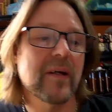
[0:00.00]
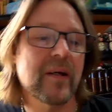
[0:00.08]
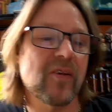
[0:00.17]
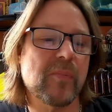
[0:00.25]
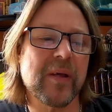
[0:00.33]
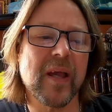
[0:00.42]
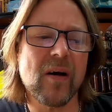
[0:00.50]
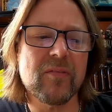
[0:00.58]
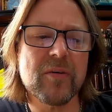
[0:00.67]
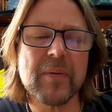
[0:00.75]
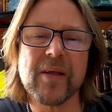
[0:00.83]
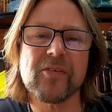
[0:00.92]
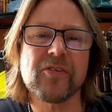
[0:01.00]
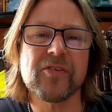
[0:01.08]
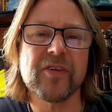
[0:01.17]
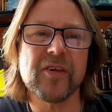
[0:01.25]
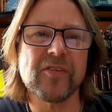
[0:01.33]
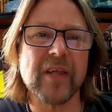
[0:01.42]
It's been going for about
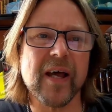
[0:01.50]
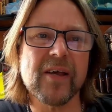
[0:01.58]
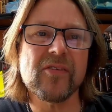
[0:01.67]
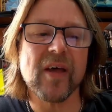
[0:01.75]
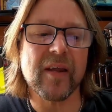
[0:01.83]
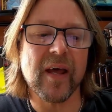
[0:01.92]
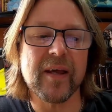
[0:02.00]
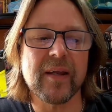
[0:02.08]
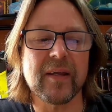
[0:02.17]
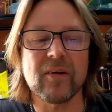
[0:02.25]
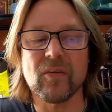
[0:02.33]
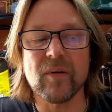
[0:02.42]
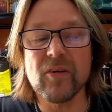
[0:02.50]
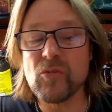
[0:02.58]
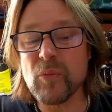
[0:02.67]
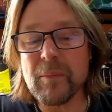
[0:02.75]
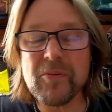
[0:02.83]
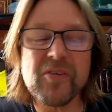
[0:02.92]
6 days at 18 degrees, or
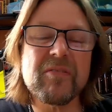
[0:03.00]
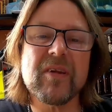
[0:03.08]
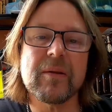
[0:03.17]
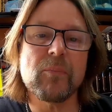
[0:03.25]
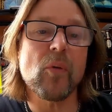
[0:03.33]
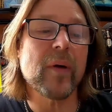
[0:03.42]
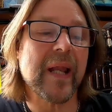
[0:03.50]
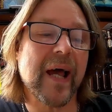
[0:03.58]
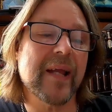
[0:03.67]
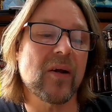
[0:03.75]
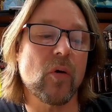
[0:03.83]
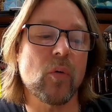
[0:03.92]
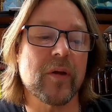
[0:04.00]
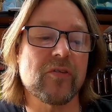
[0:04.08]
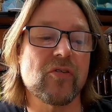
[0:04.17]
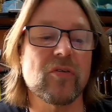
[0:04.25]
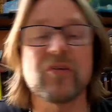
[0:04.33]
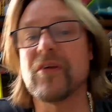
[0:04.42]
we're up at 17.8 according
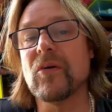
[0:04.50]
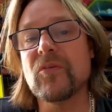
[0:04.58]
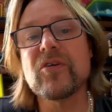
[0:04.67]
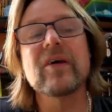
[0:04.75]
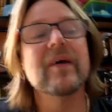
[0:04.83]
to the tilt.